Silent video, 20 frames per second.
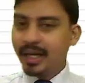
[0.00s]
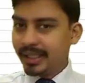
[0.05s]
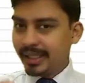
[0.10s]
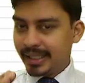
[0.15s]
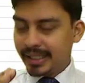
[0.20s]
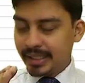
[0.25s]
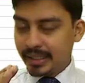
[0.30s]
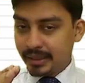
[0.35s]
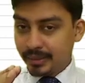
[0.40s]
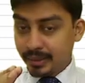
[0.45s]

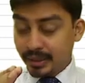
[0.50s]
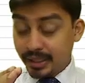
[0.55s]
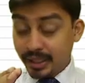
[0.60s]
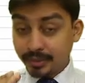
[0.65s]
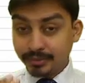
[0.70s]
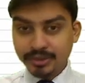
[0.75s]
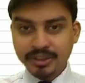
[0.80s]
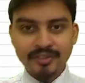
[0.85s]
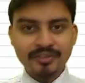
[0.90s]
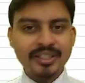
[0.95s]
in
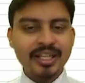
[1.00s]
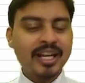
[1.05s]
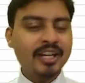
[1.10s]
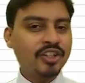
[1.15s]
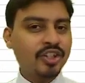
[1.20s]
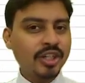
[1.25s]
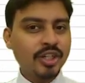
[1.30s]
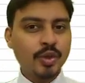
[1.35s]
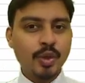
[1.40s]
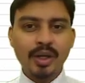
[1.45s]
terms of
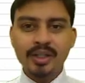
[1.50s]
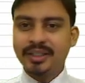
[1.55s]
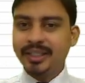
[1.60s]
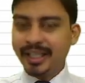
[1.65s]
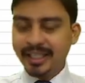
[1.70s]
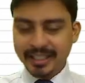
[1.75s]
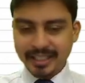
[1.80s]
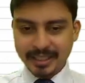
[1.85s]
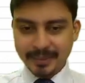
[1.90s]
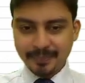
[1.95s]
direction you are
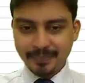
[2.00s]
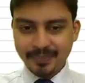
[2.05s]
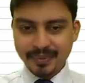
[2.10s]
taking.